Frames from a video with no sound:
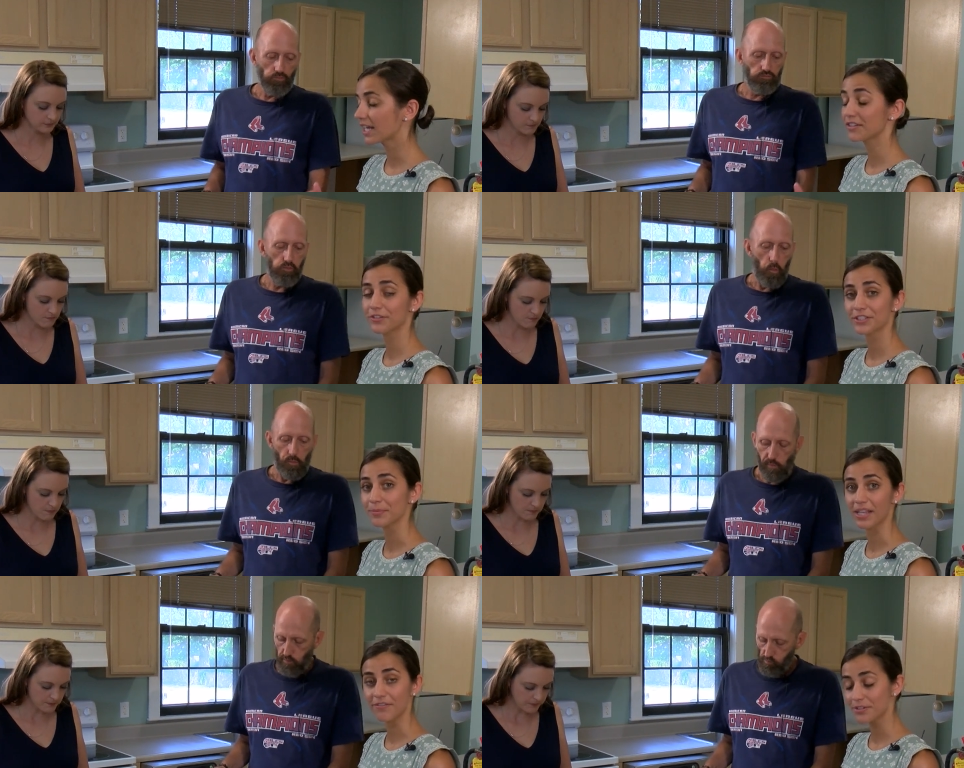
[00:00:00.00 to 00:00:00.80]
Speaker 1: had it for
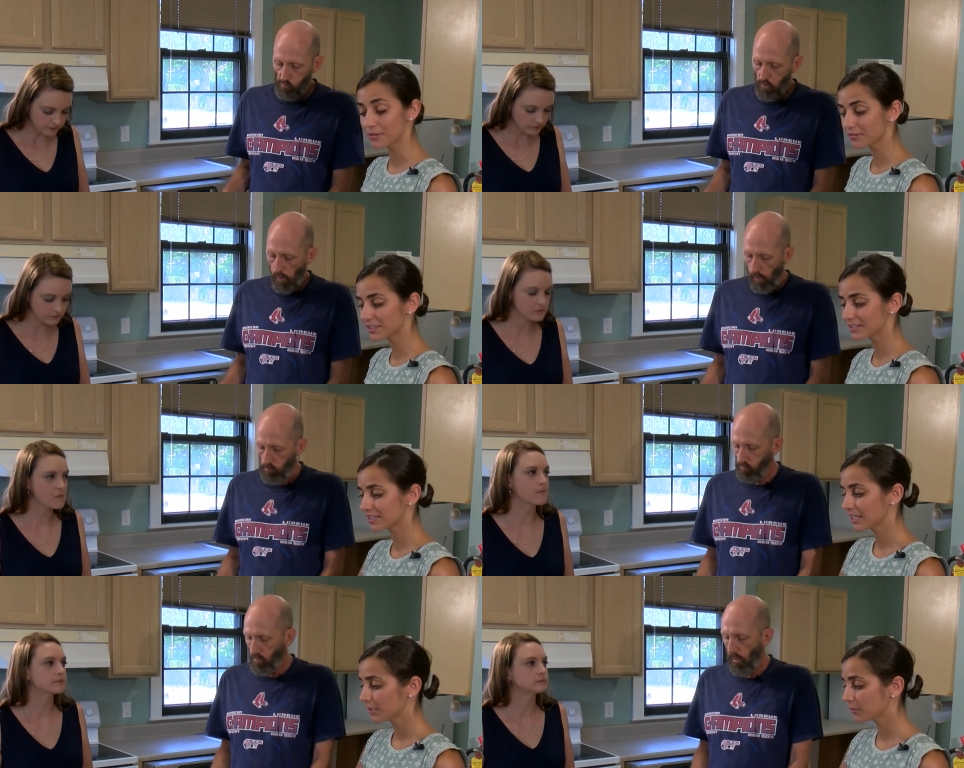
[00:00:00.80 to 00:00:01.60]
some leftovers.
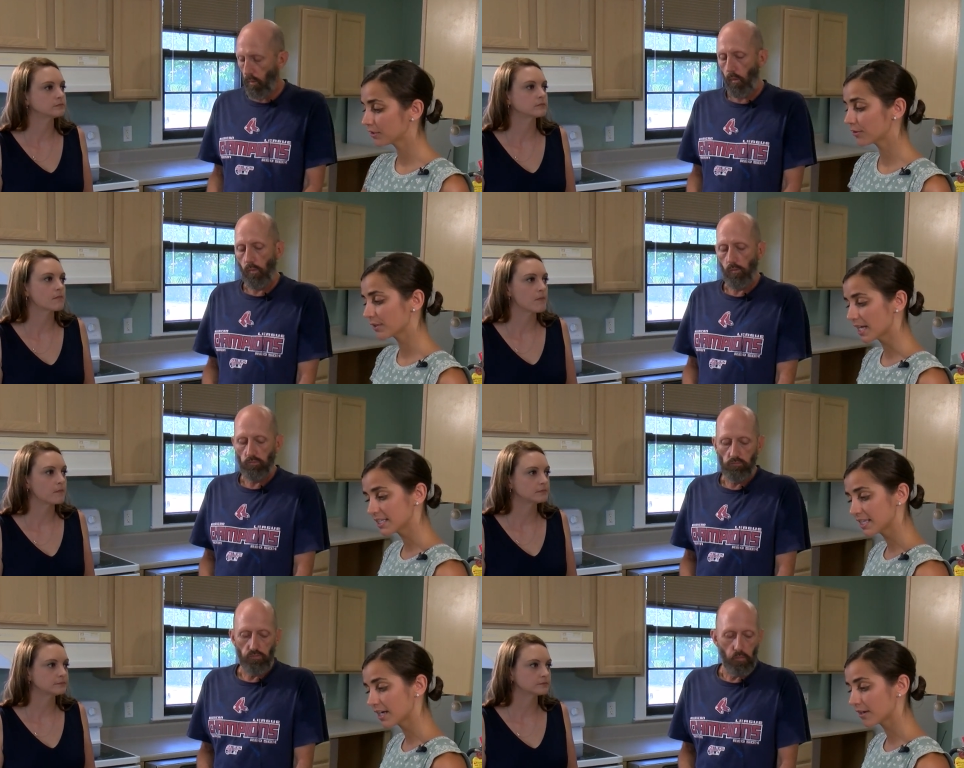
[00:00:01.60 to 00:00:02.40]
You could throw
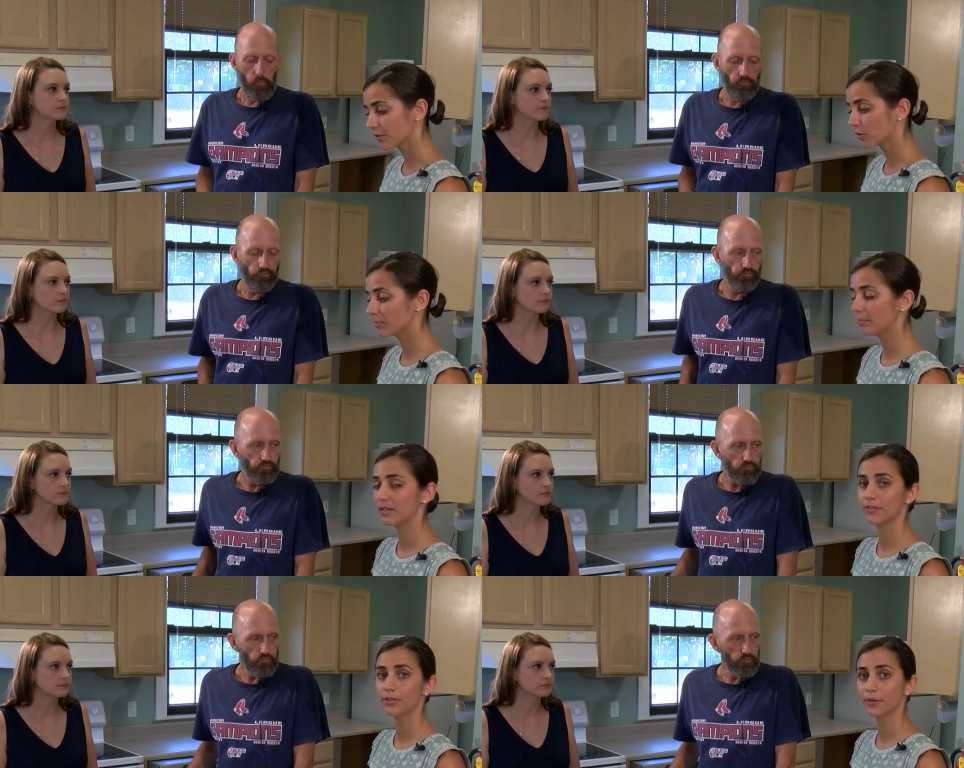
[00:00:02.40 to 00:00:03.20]
that in there or
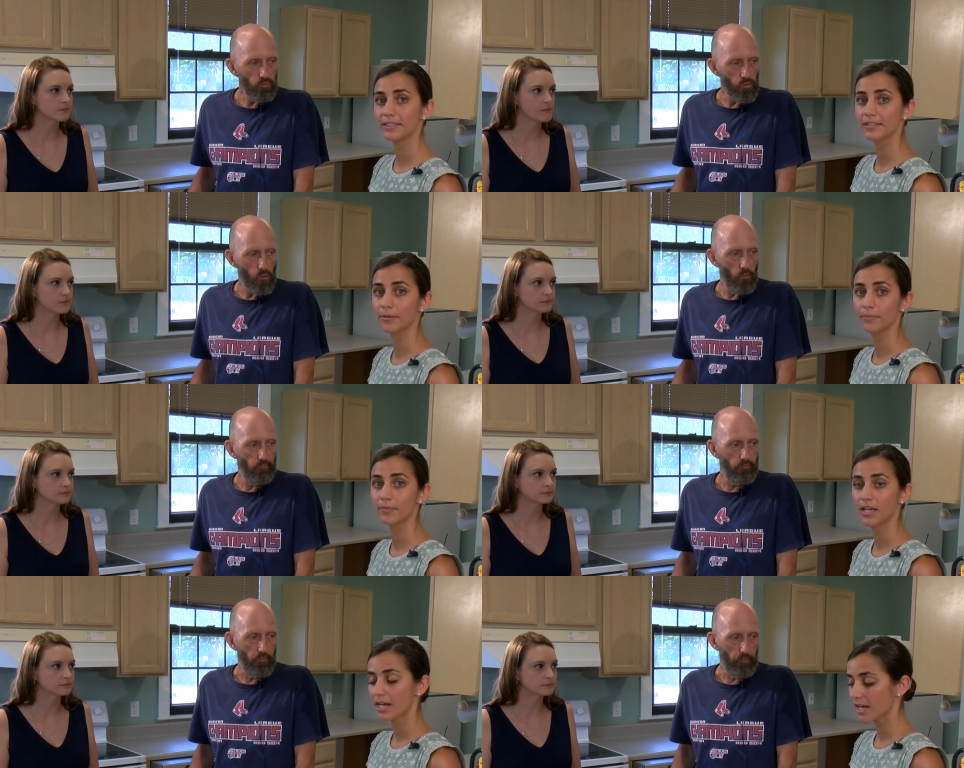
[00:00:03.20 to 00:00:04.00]
maybe even throw in
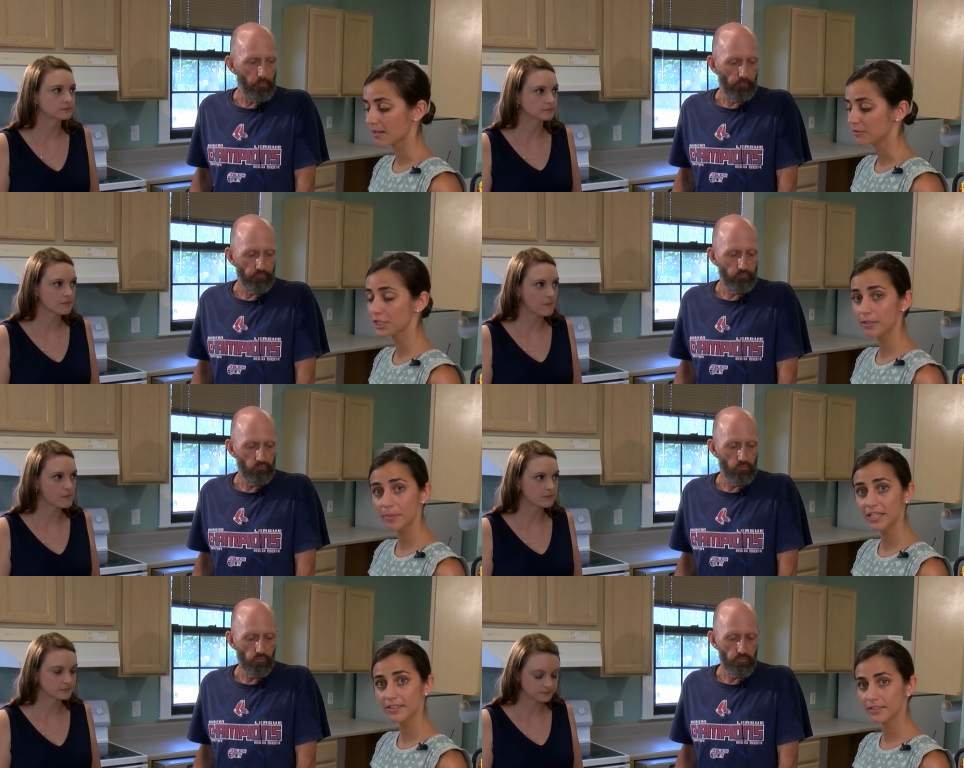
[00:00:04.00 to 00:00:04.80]
some um,
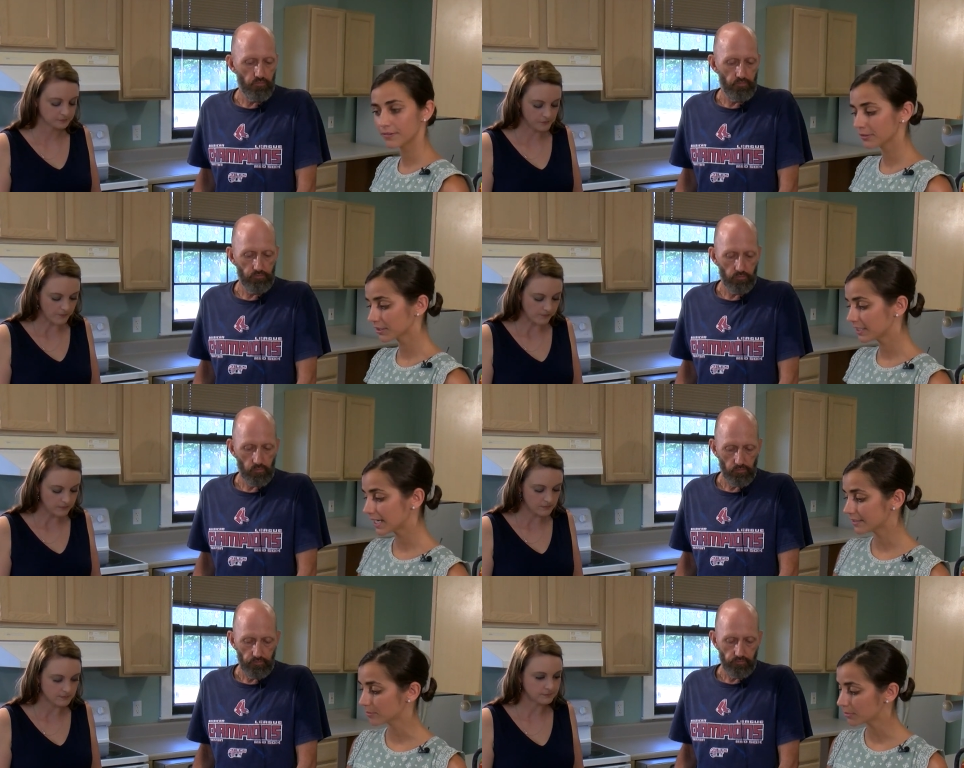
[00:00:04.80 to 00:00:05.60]
chickpeas if you're looking
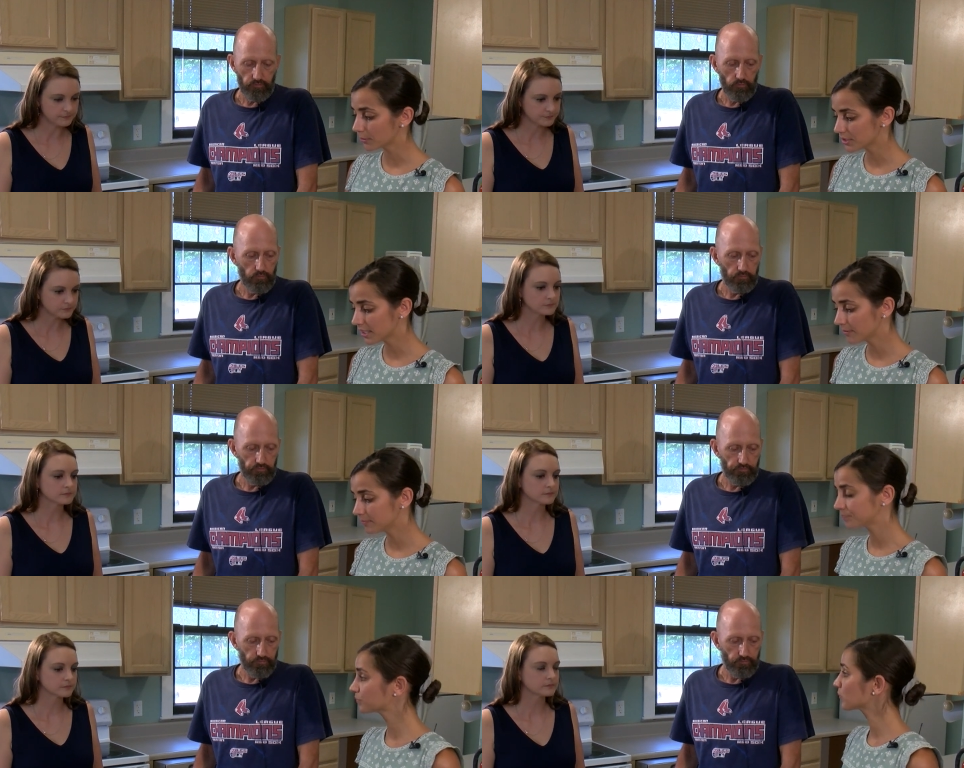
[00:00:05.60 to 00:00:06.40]
to add some protein.